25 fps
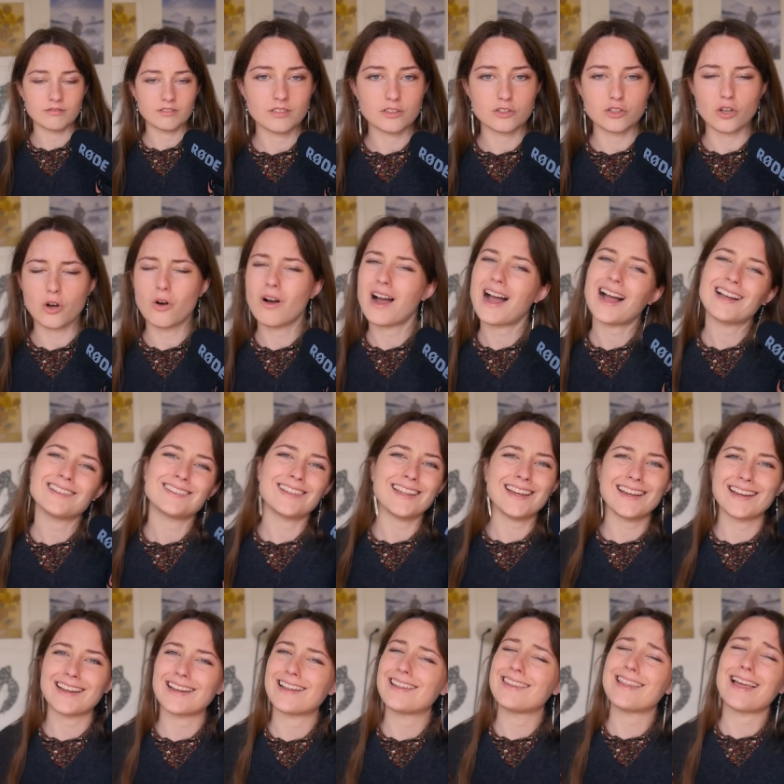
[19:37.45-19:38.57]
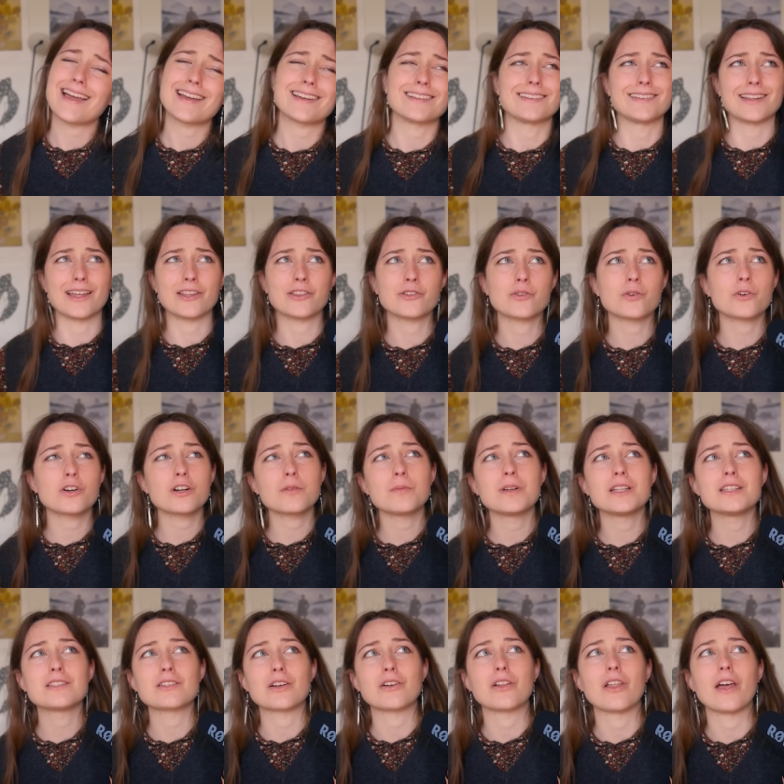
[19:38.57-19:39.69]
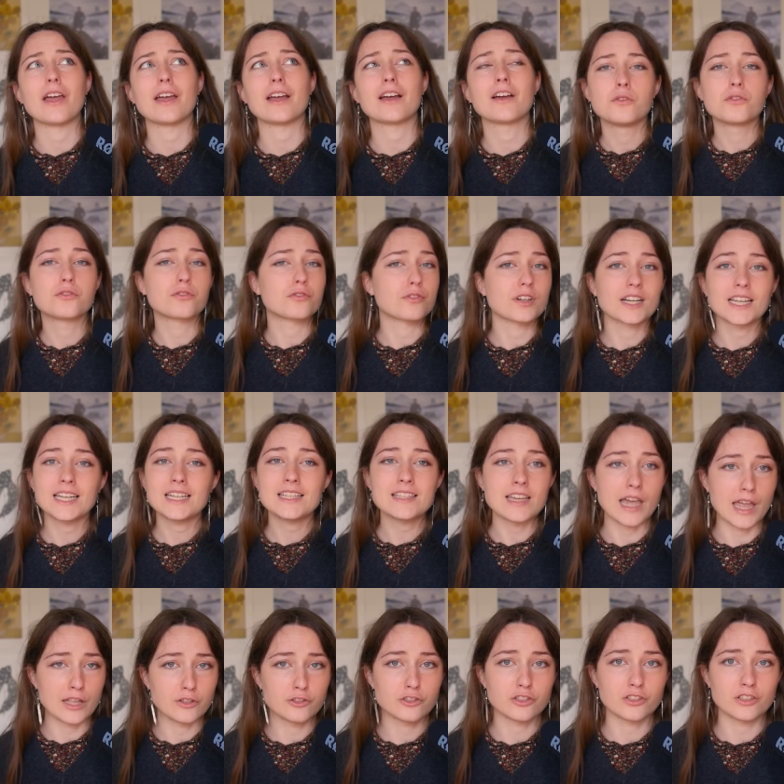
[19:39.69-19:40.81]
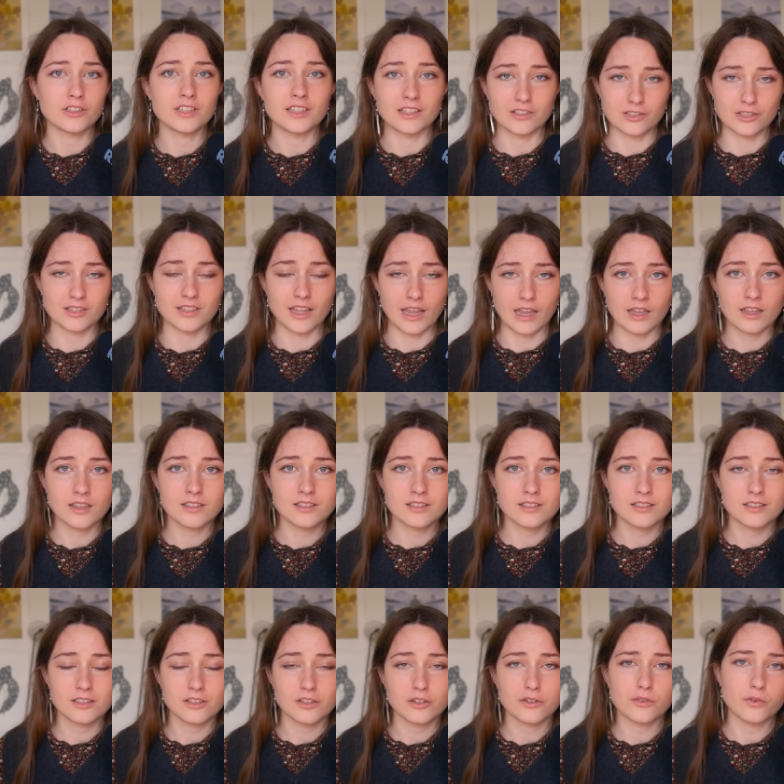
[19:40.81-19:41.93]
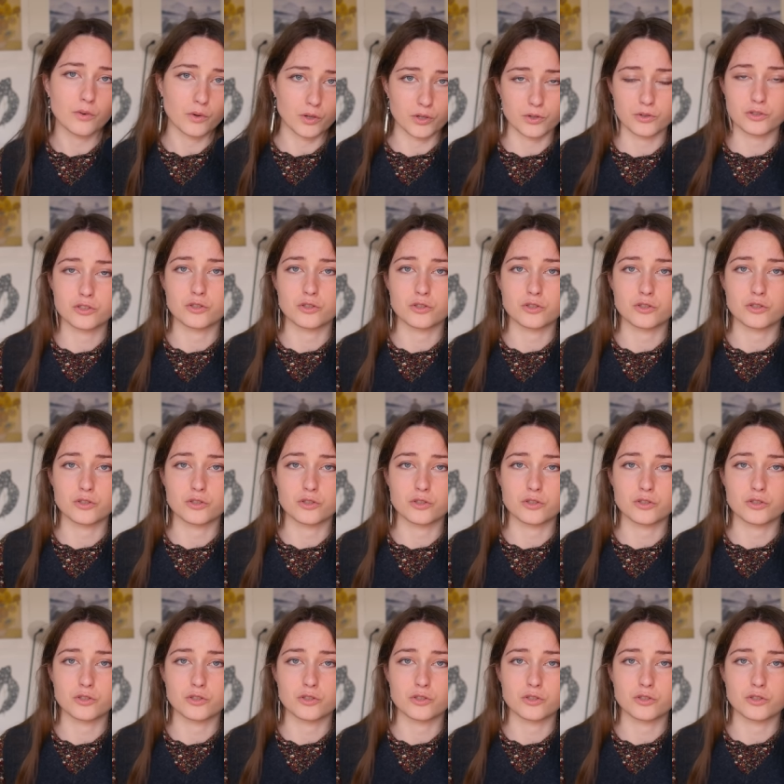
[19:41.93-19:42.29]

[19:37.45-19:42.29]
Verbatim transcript: So I think like death tournaments are like free tension and stakes for your